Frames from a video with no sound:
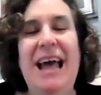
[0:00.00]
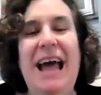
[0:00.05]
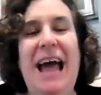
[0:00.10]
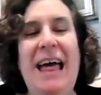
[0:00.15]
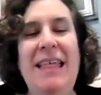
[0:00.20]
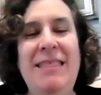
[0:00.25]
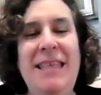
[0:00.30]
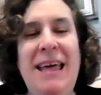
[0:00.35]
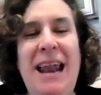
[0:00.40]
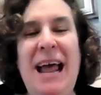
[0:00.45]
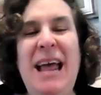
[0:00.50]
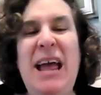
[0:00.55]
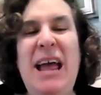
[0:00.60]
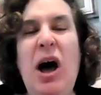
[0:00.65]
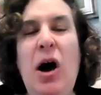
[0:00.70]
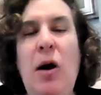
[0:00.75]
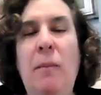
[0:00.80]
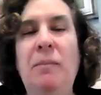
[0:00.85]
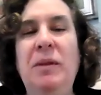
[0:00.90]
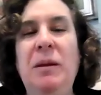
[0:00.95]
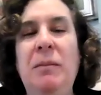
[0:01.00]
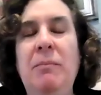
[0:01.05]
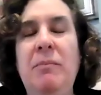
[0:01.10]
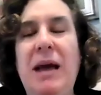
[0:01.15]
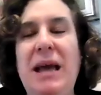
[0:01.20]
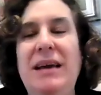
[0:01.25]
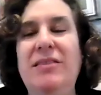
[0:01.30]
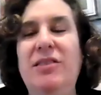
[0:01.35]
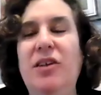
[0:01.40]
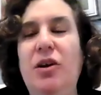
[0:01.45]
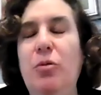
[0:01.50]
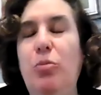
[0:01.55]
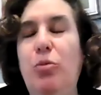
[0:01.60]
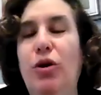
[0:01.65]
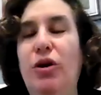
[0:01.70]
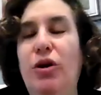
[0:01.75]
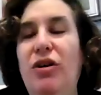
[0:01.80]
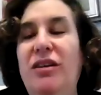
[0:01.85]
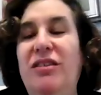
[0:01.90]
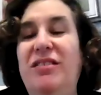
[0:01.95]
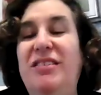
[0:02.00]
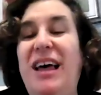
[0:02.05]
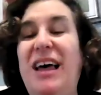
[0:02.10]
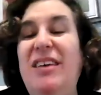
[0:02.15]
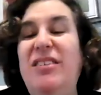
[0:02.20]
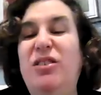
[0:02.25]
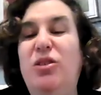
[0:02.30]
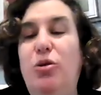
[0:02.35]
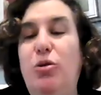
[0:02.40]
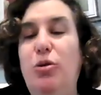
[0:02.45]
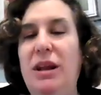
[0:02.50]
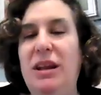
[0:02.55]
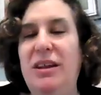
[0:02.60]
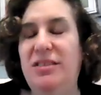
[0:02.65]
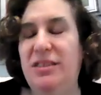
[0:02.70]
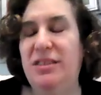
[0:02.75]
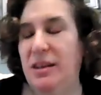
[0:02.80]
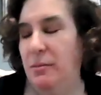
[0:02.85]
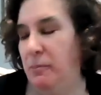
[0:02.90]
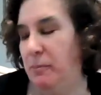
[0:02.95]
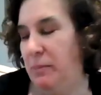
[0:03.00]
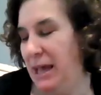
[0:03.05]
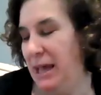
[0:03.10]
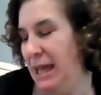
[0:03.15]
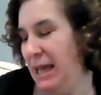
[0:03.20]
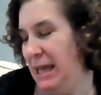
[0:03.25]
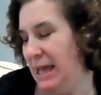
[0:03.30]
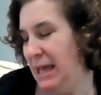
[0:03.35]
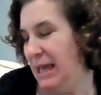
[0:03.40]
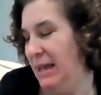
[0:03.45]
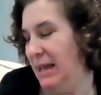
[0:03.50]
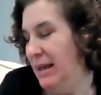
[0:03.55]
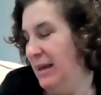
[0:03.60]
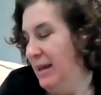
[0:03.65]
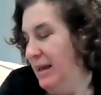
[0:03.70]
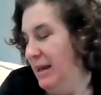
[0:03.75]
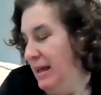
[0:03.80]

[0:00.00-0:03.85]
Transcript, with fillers: And then I help them make their words as good as can be.